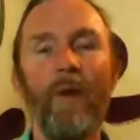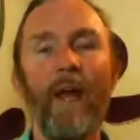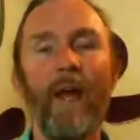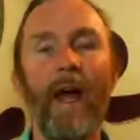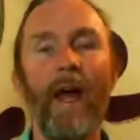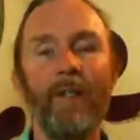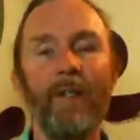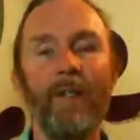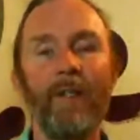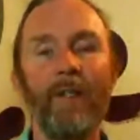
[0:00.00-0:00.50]
we
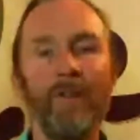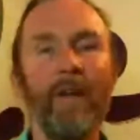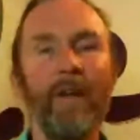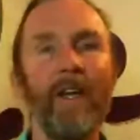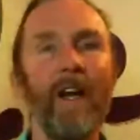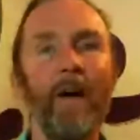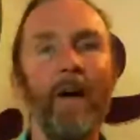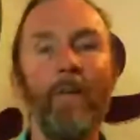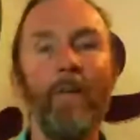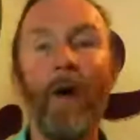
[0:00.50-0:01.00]
actually
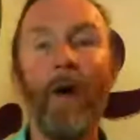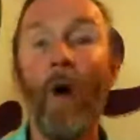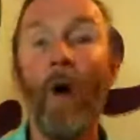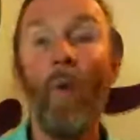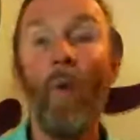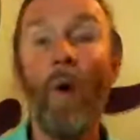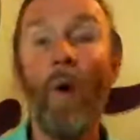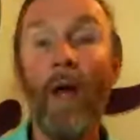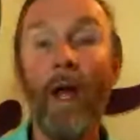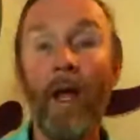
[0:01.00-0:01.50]
become
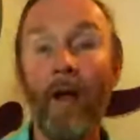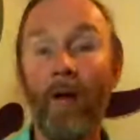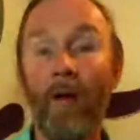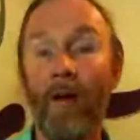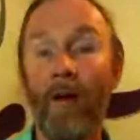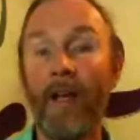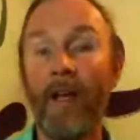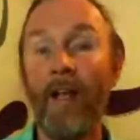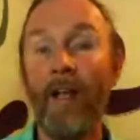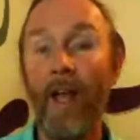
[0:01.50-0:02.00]

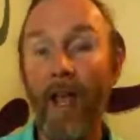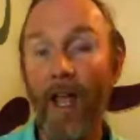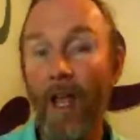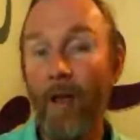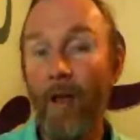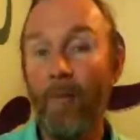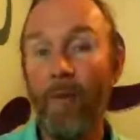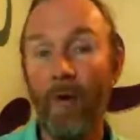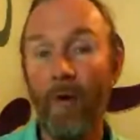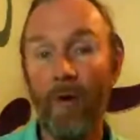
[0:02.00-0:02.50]
aware and
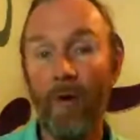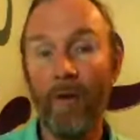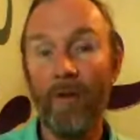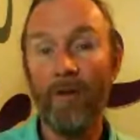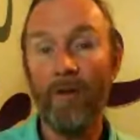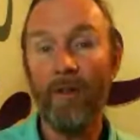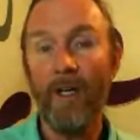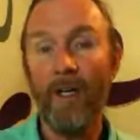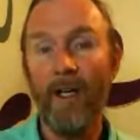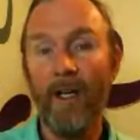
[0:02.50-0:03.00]

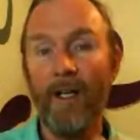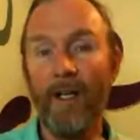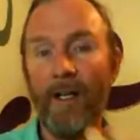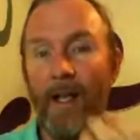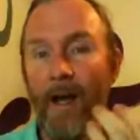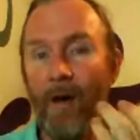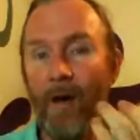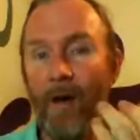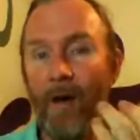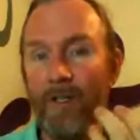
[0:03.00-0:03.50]
able
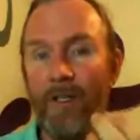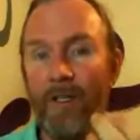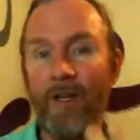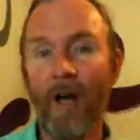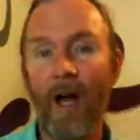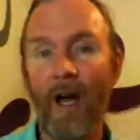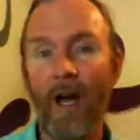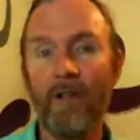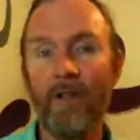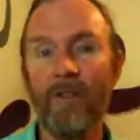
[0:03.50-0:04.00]
now to
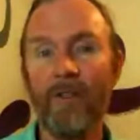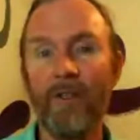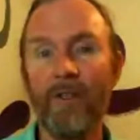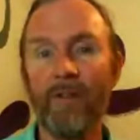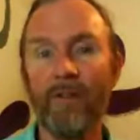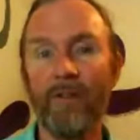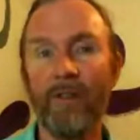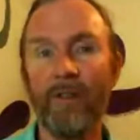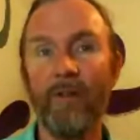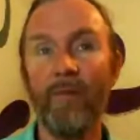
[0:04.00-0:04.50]

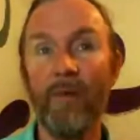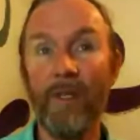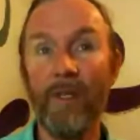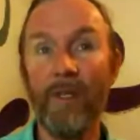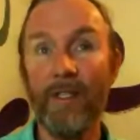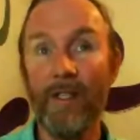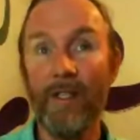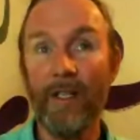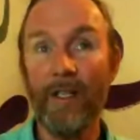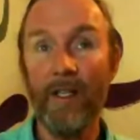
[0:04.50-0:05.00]
consciously
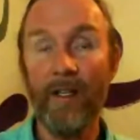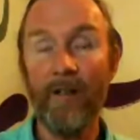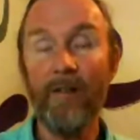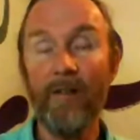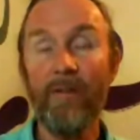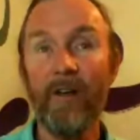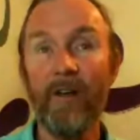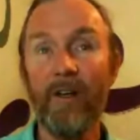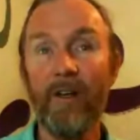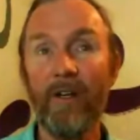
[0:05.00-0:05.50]

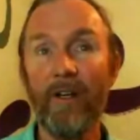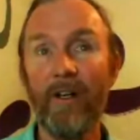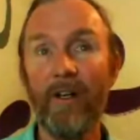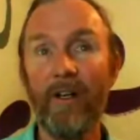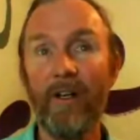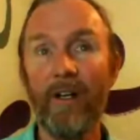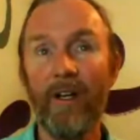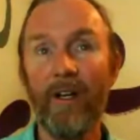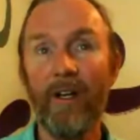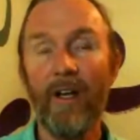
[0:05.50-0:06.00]
receive
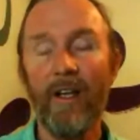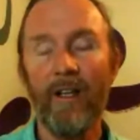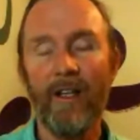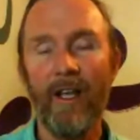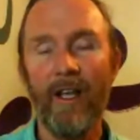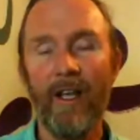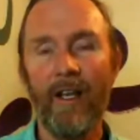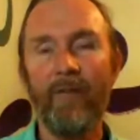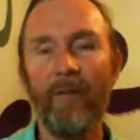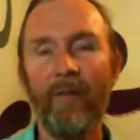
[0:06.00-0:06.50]

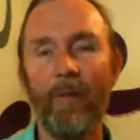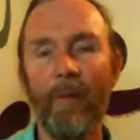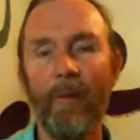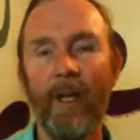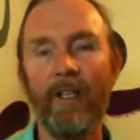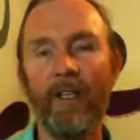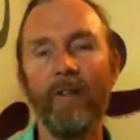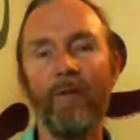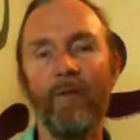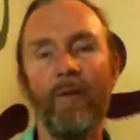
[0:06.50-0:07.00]
that
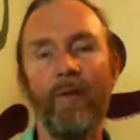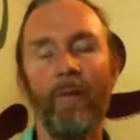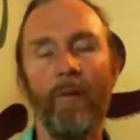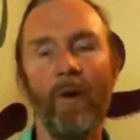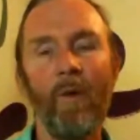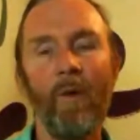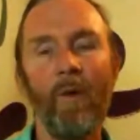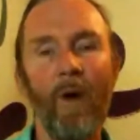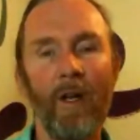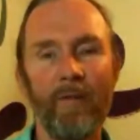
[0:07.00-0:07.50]
information
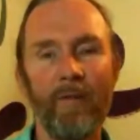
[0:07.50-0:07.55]
from the